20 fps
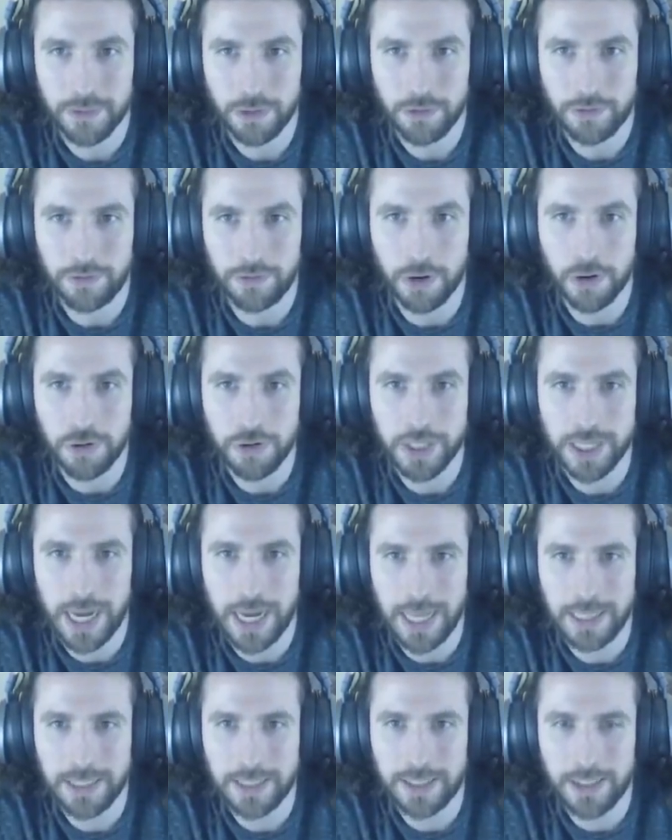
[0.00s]
Frozen
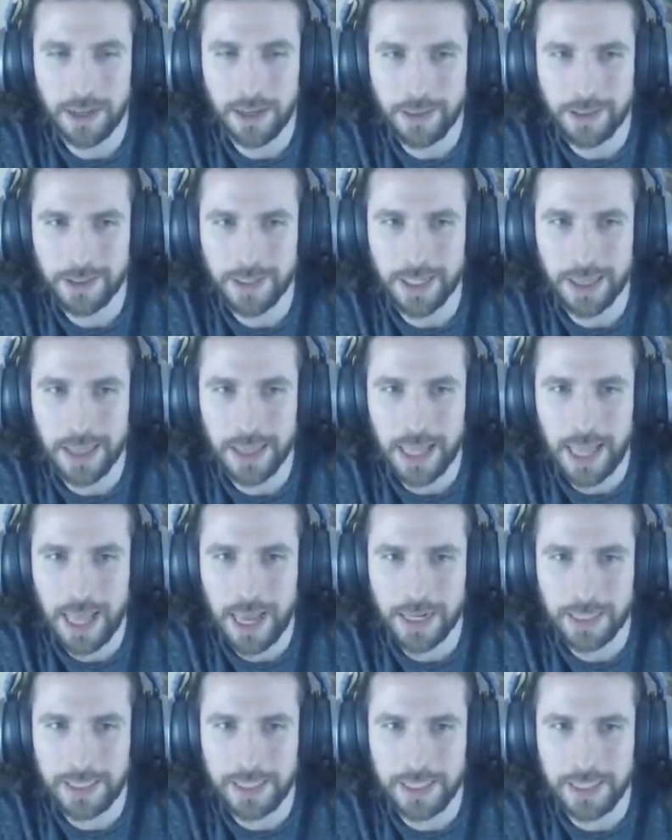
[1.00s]
and stun. There's a
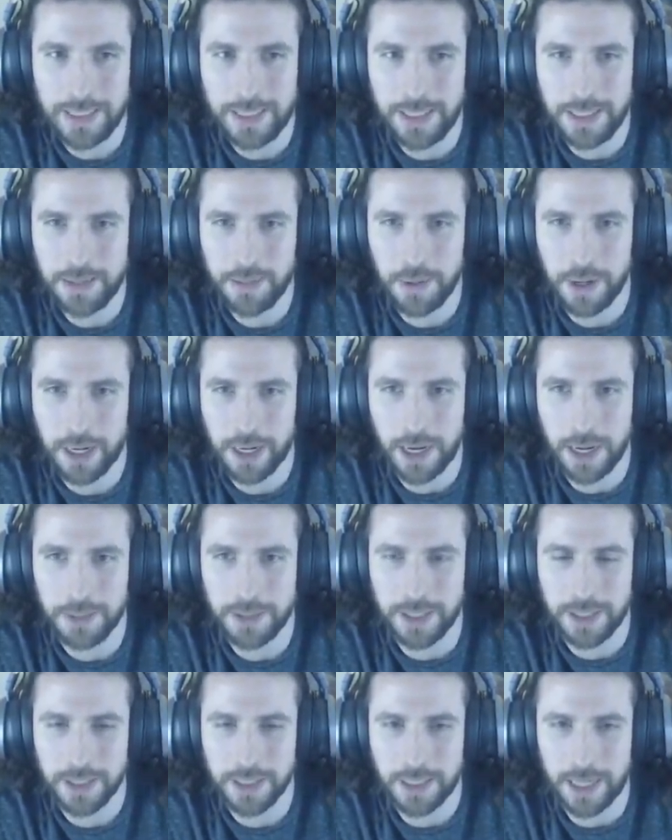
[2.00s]
lot of CC when it
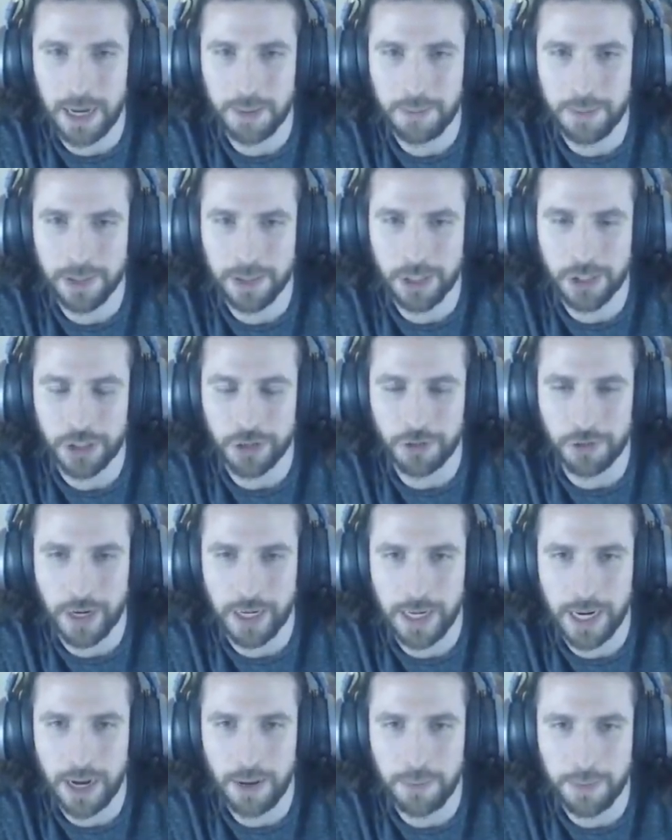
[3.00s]
comes to this composition
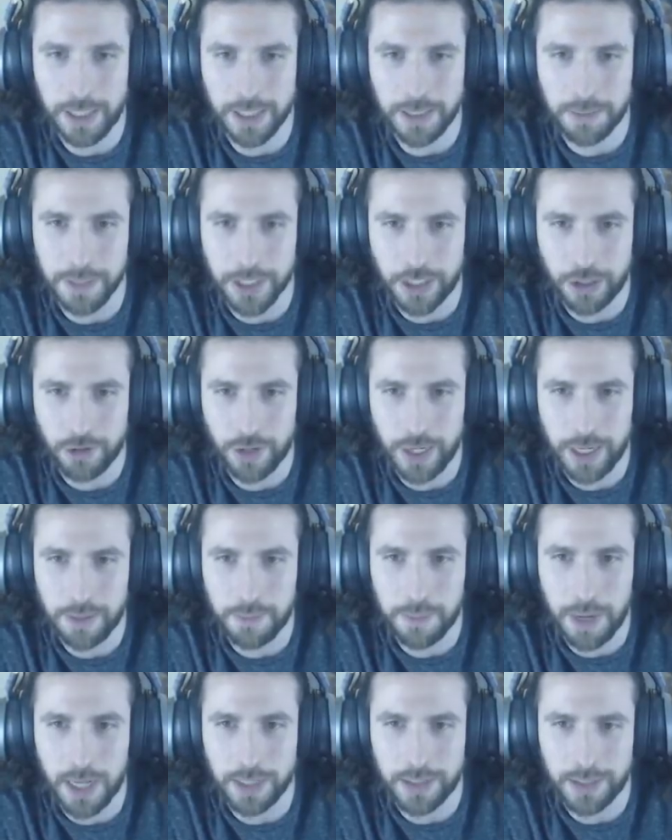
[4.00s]
right now because Miscreated
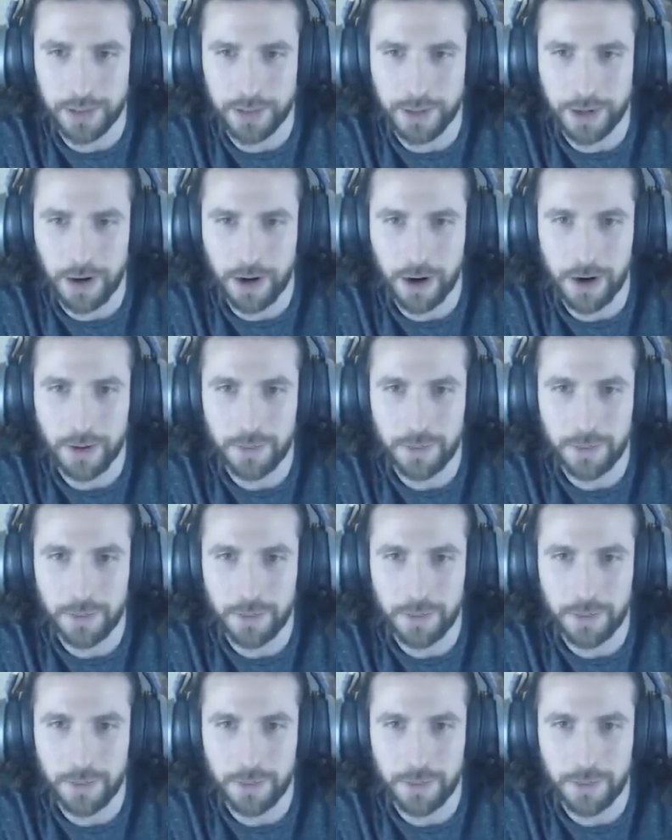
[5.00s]
Monster and her.